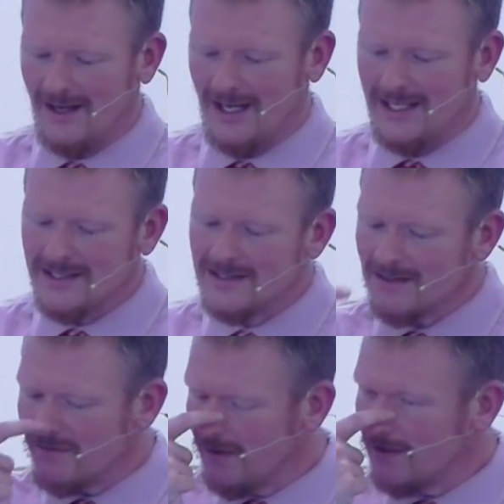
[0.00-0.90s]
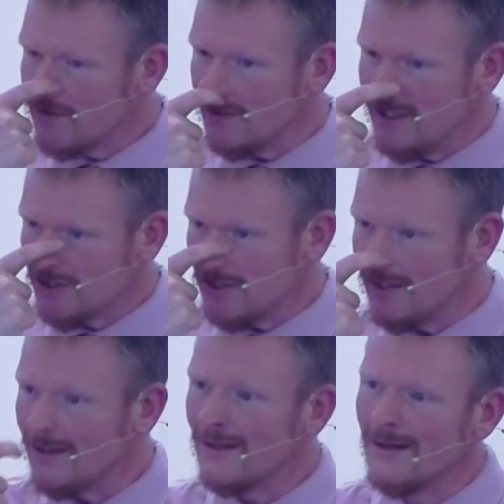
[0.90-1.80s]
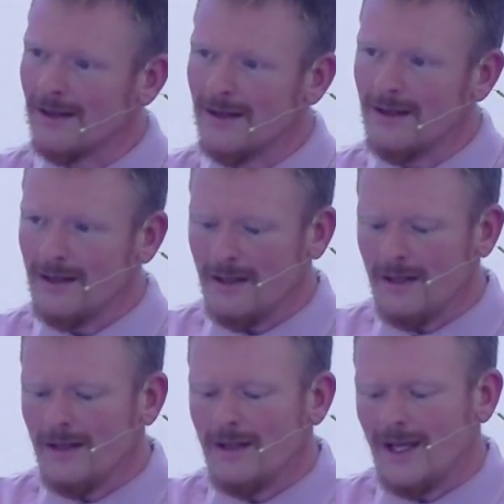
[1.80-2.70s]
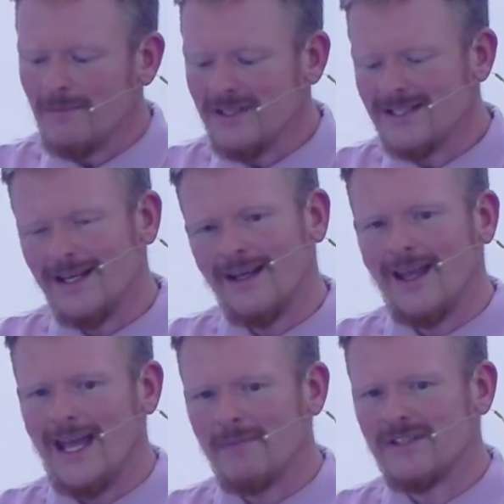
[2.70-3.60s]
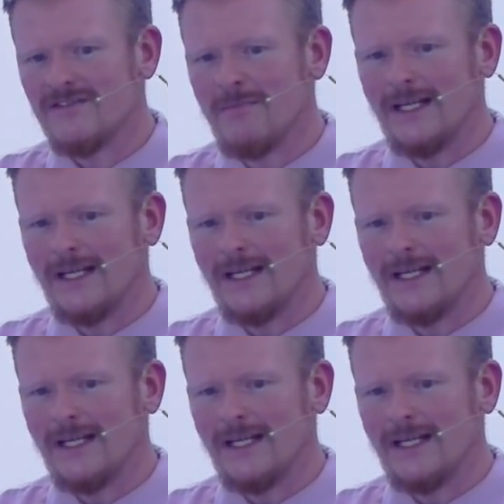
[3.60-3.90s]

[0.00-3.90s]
his faith tradition had been taken captive by